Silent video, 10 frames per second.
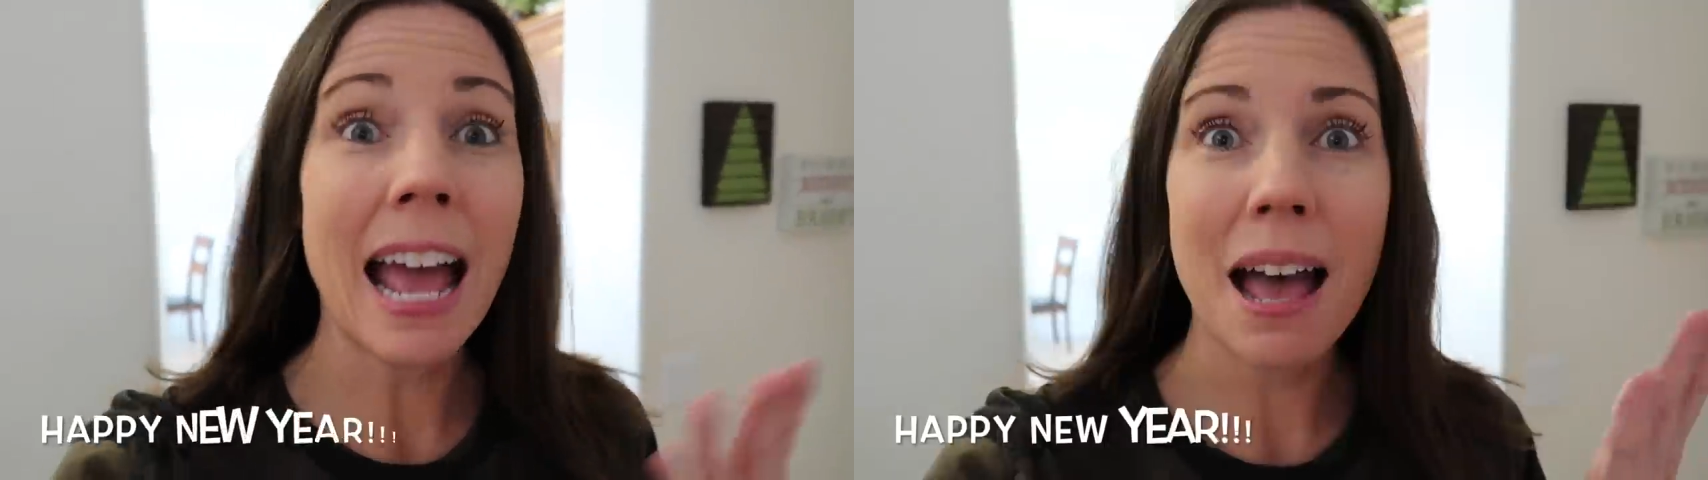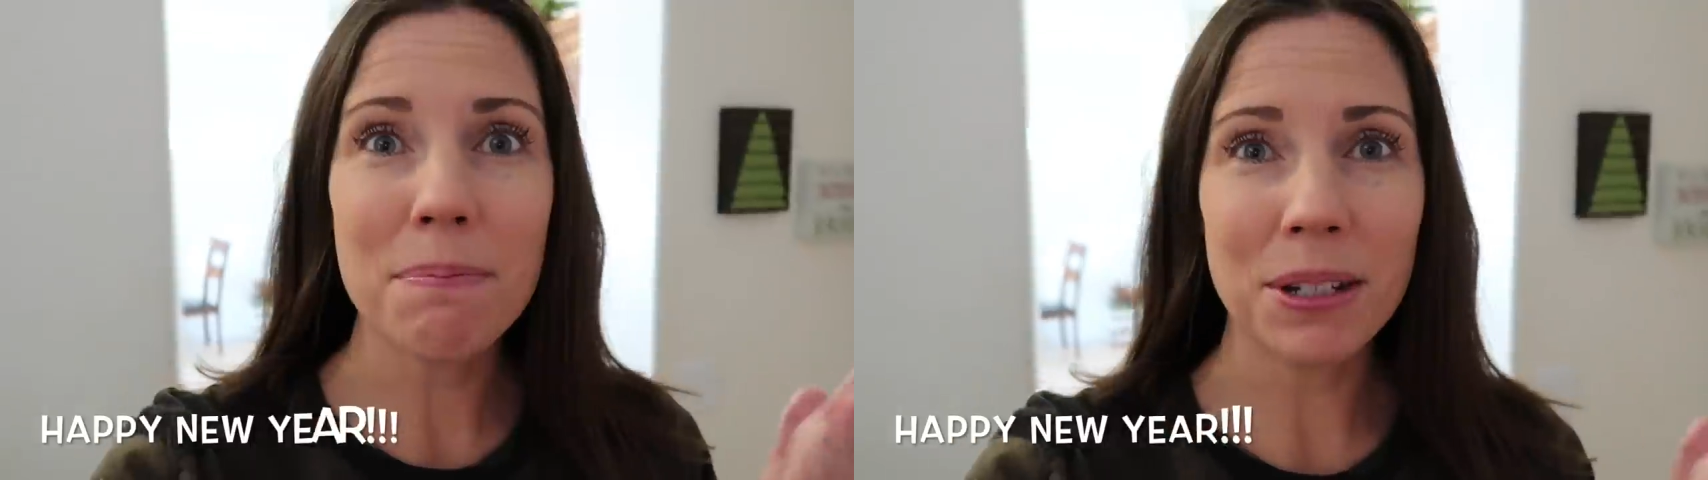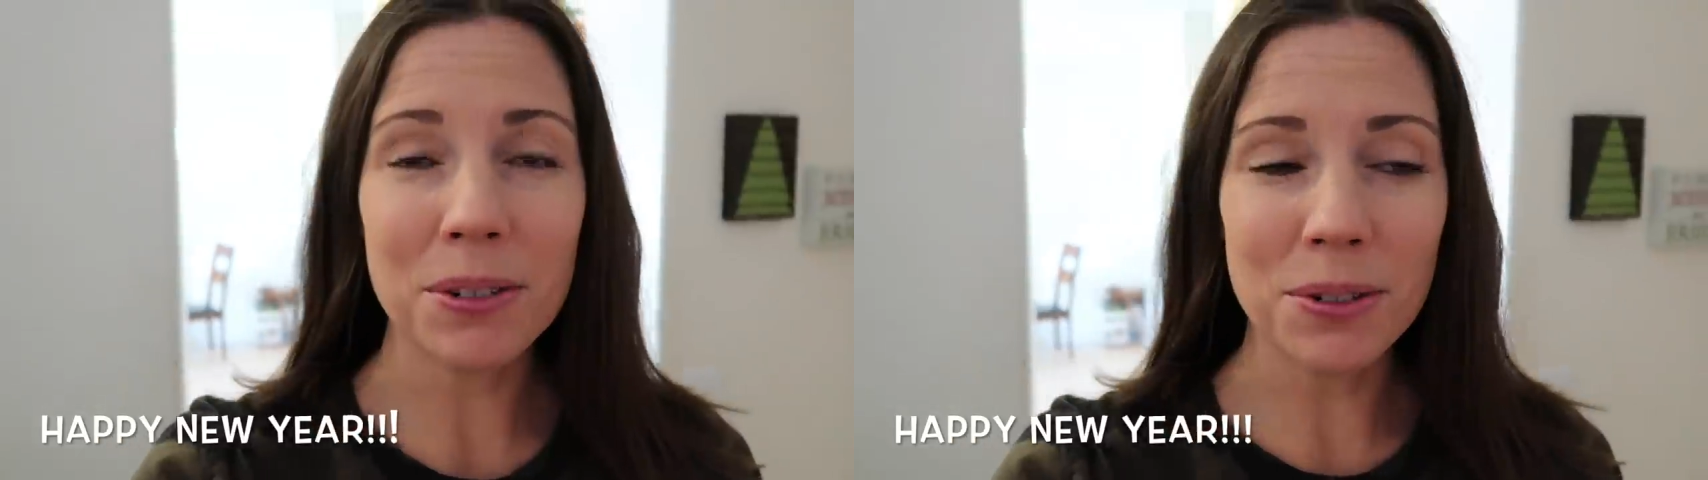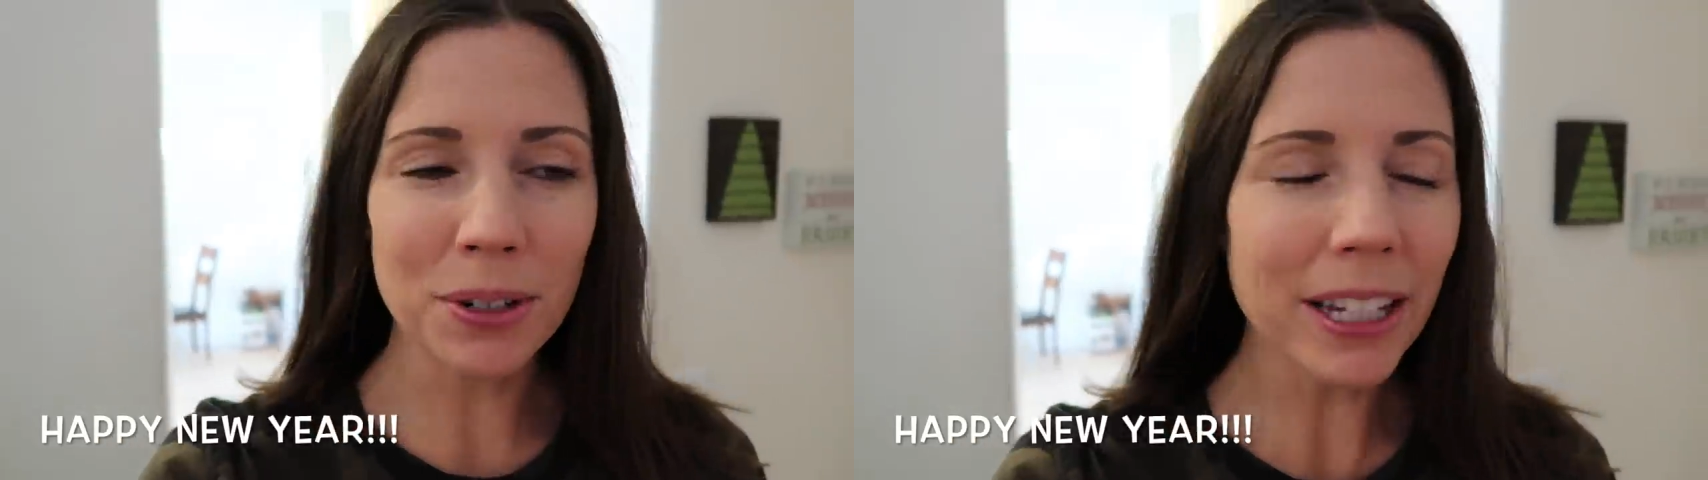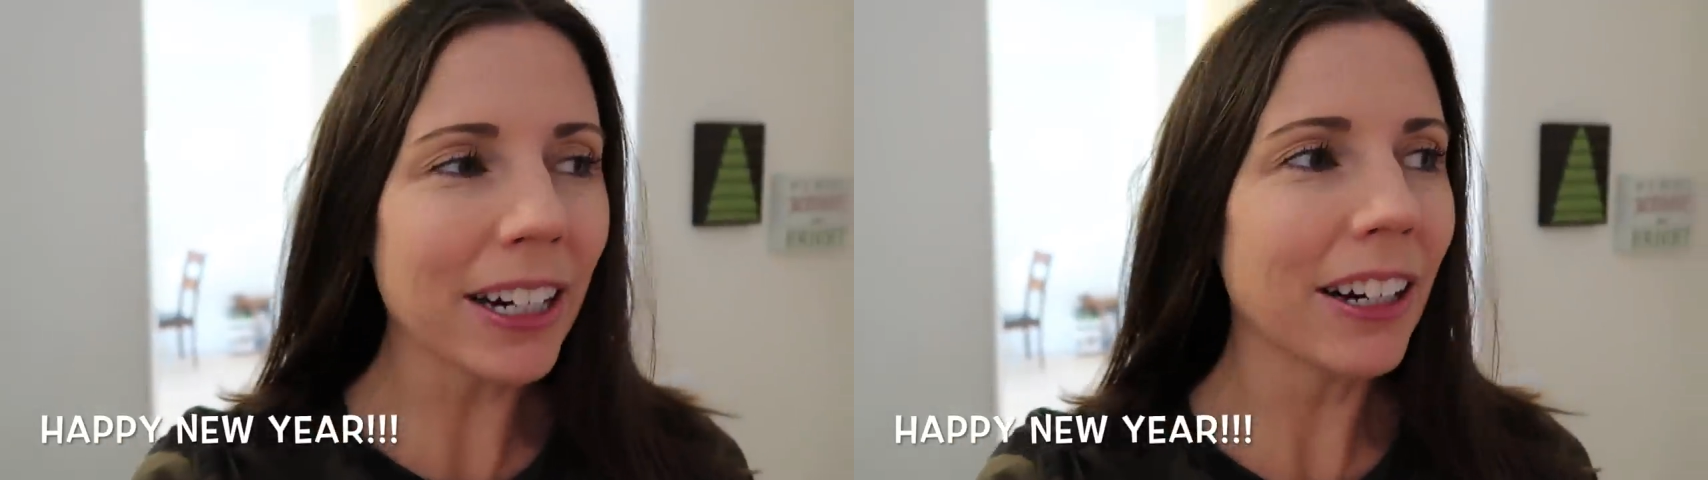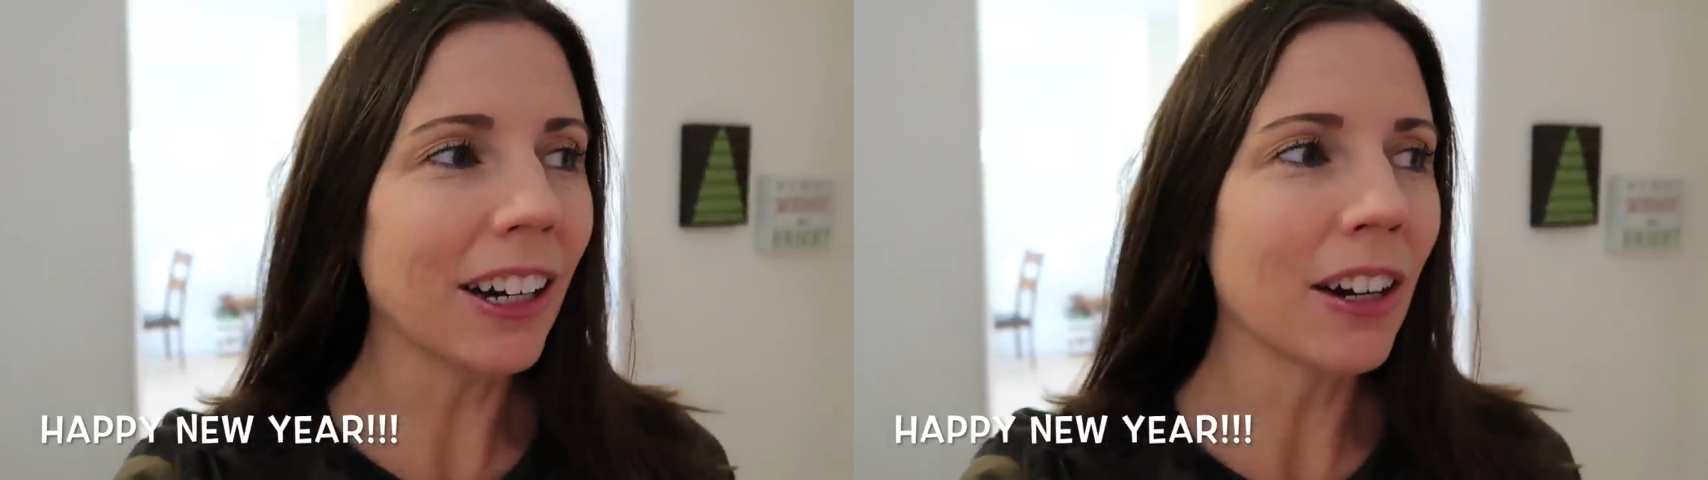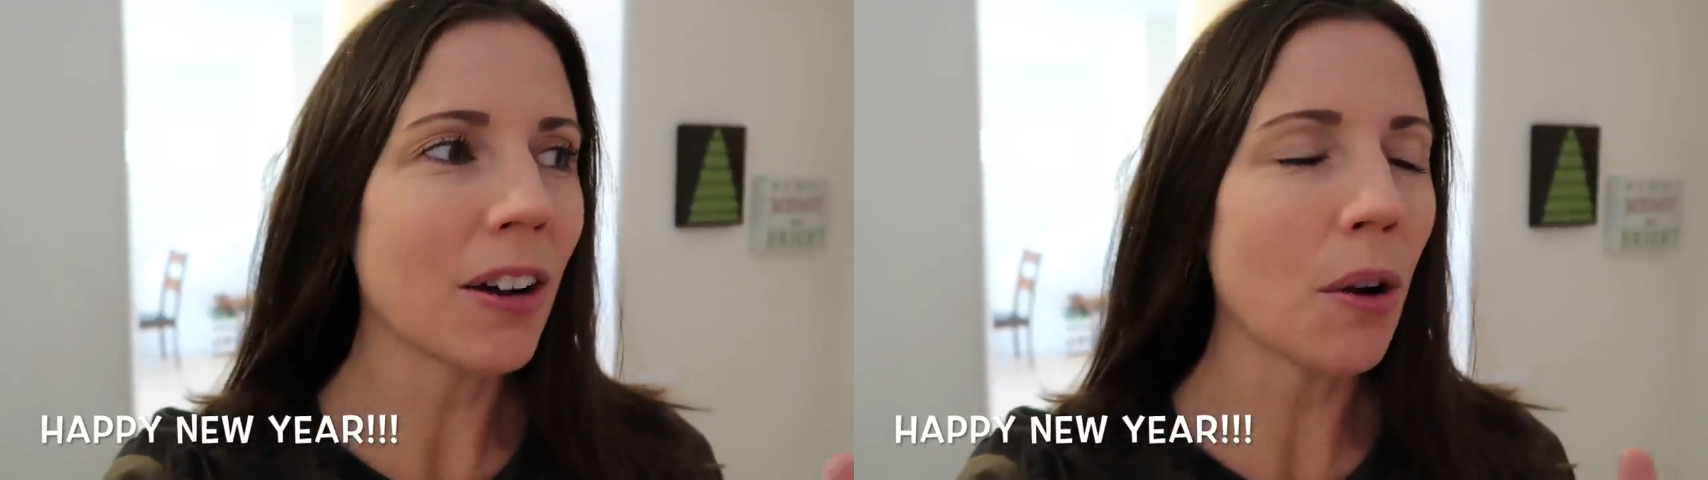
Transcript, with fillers: Happy New Year.